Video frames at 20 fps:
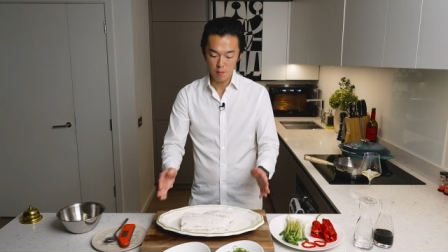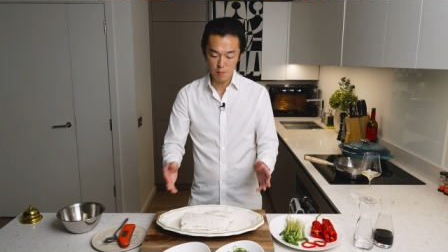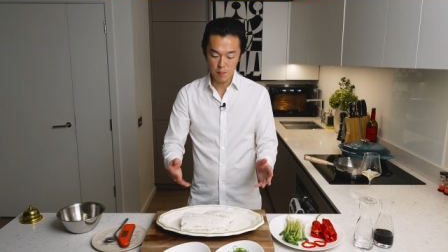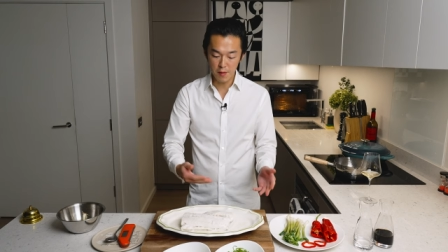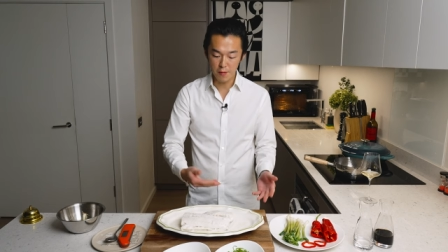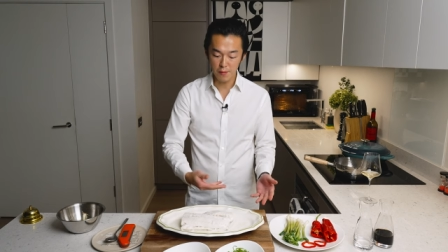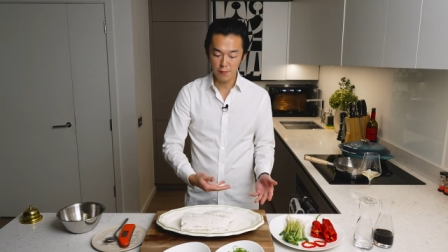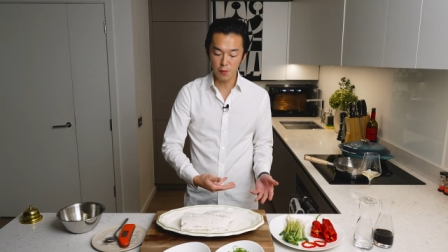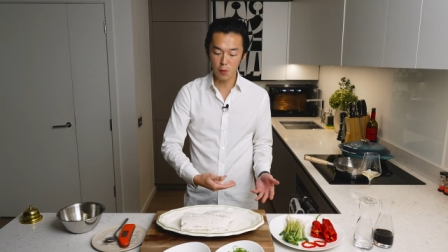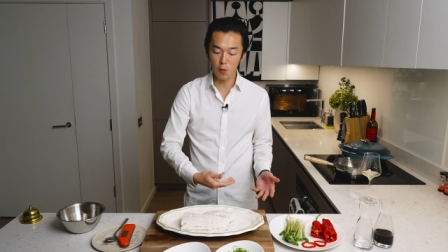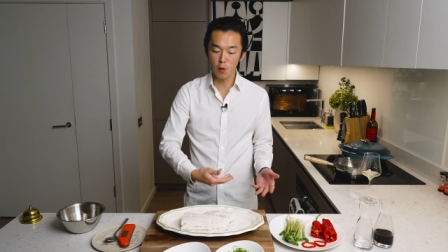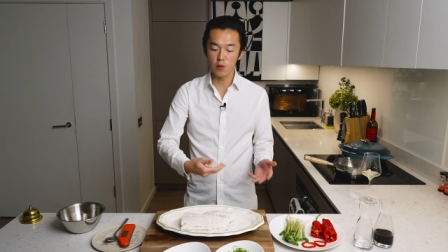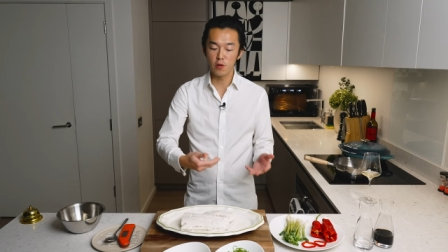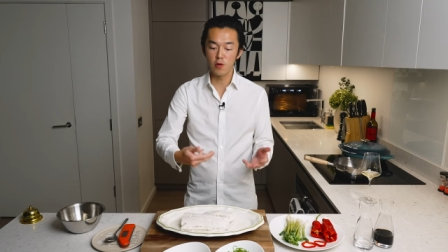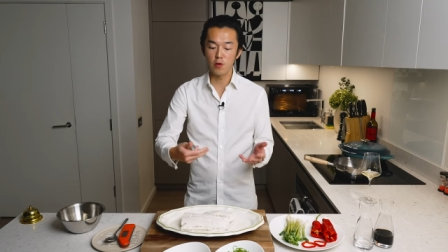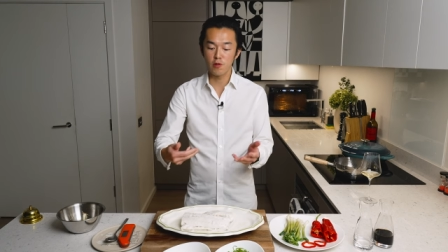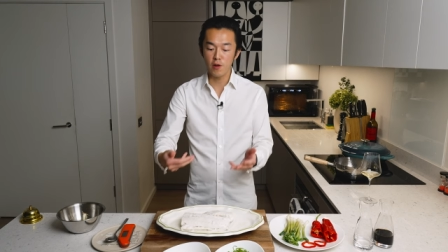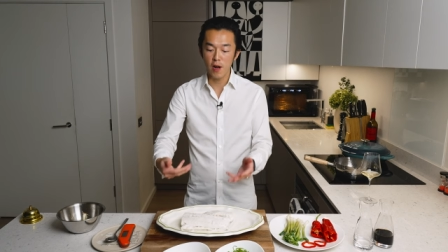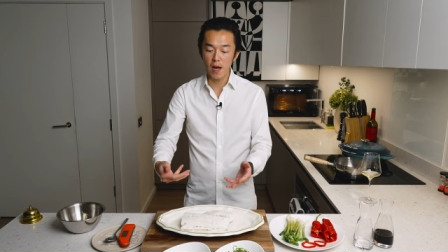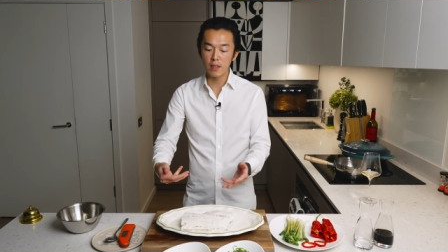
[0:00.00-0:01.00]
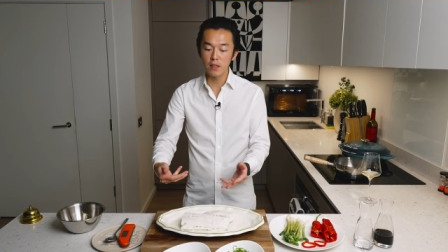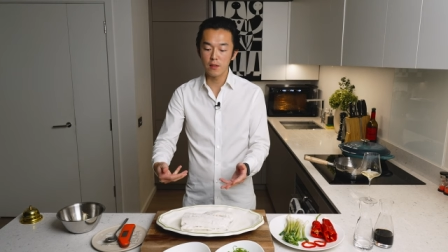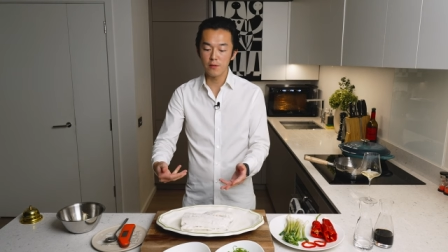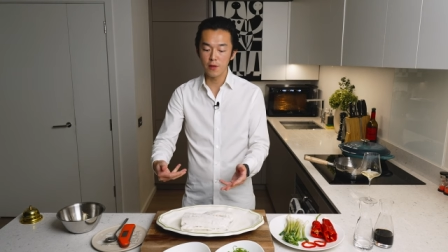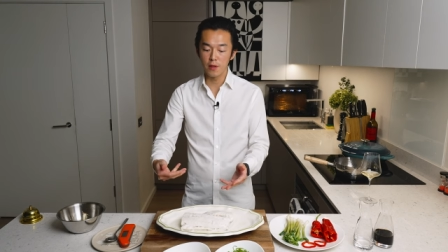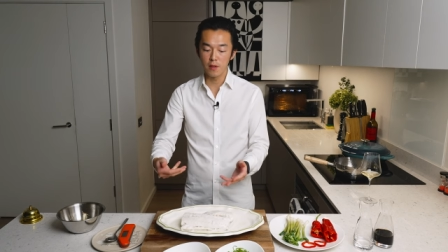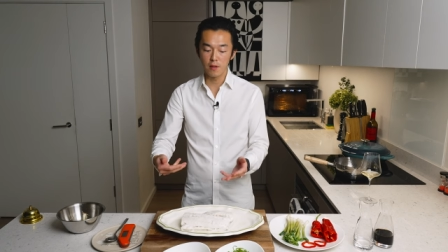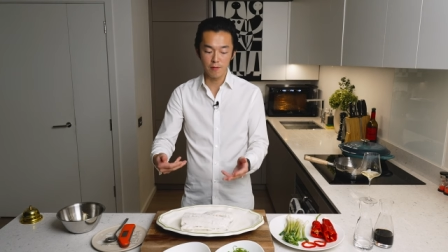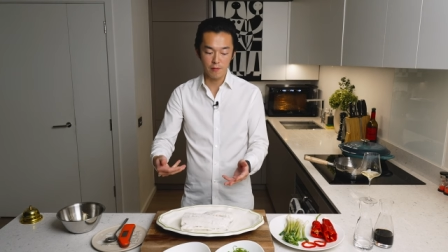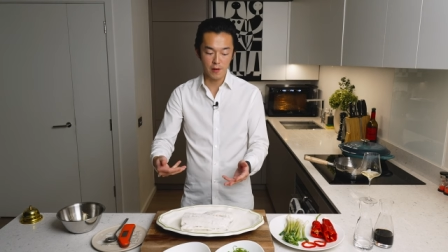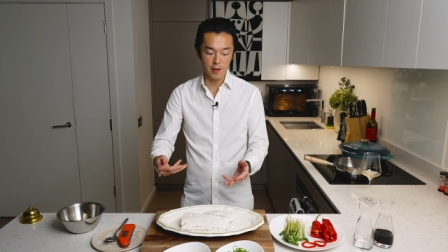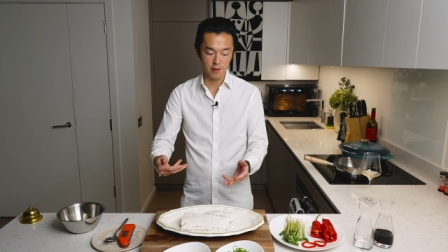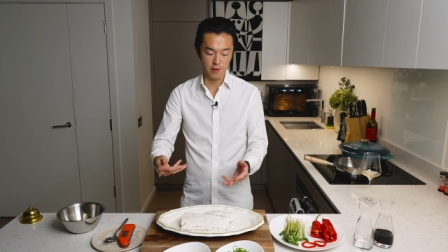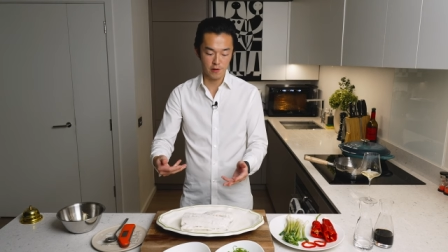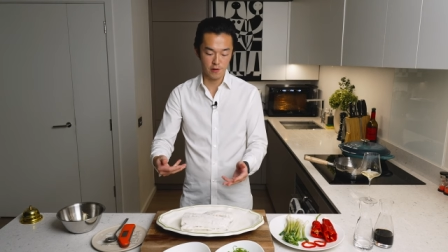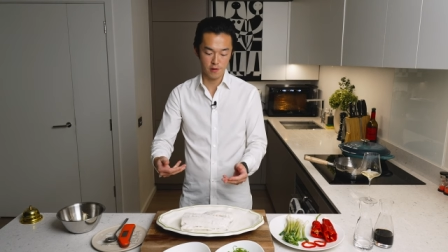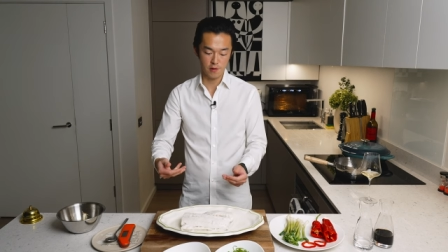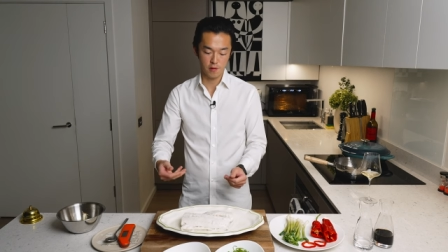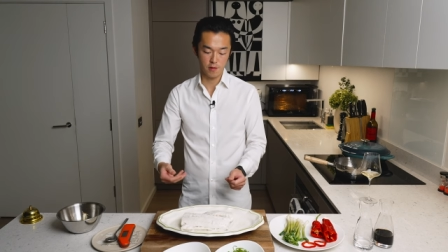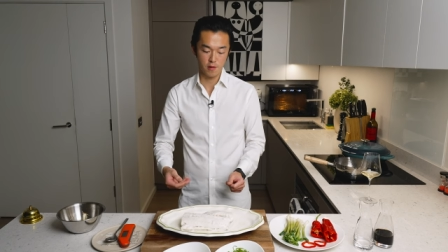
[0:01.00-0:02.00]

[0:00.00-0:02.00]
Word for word: before you transfer the fish.